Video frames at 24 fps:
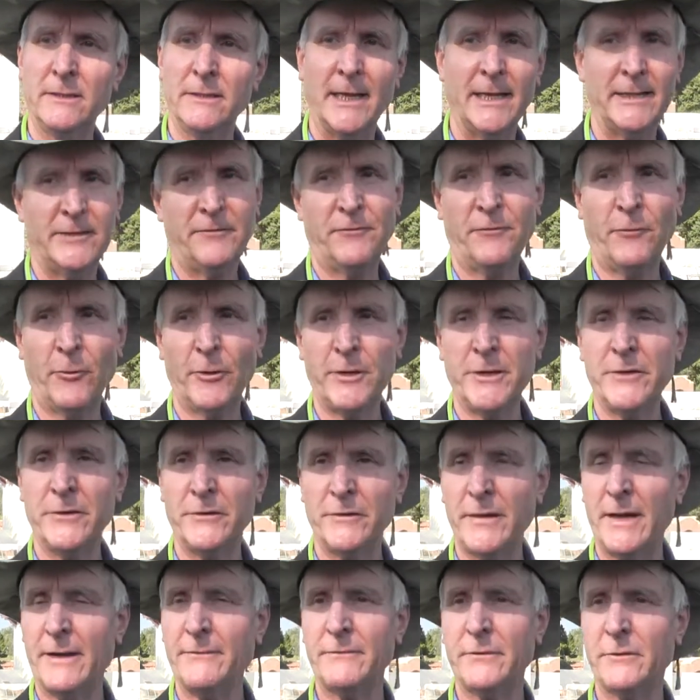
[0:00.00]
That's 4
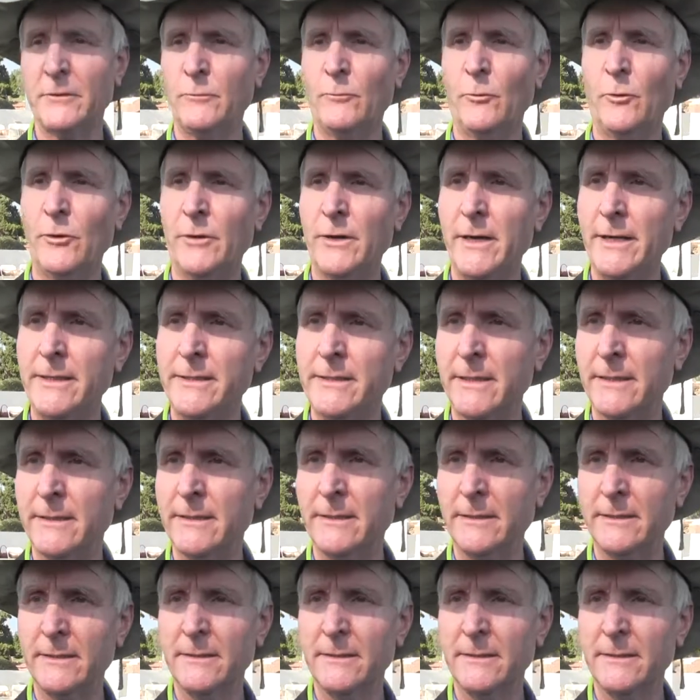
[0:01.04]
years after the war ended.